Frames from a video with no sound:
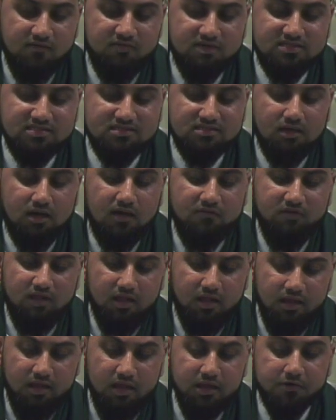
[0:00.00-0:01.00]
of
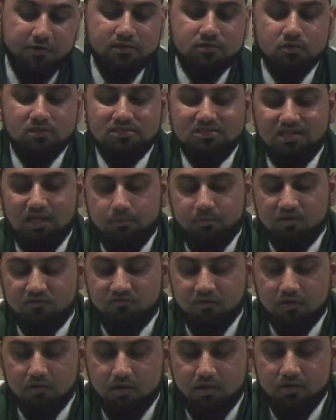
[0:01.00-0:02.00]
adhering to Islamic
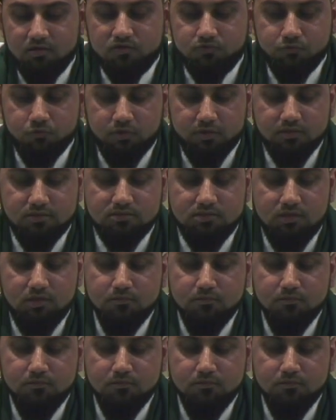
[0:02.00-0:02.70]
fiqh and its rulings